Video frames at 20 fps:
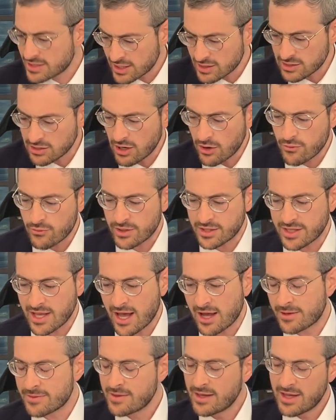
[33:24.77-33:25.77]
say lower it
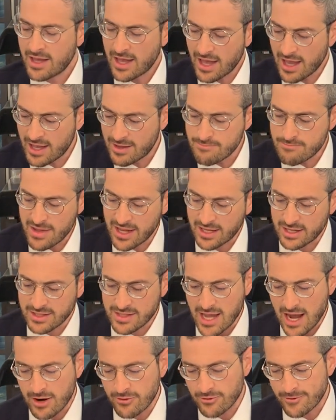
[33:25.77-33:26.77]
down and make it
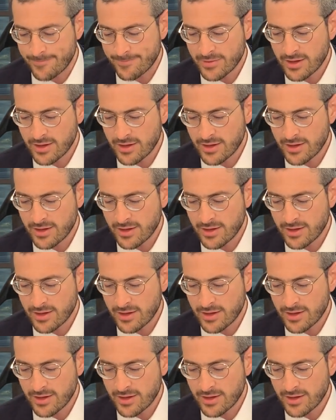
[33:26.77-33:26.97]
narrow.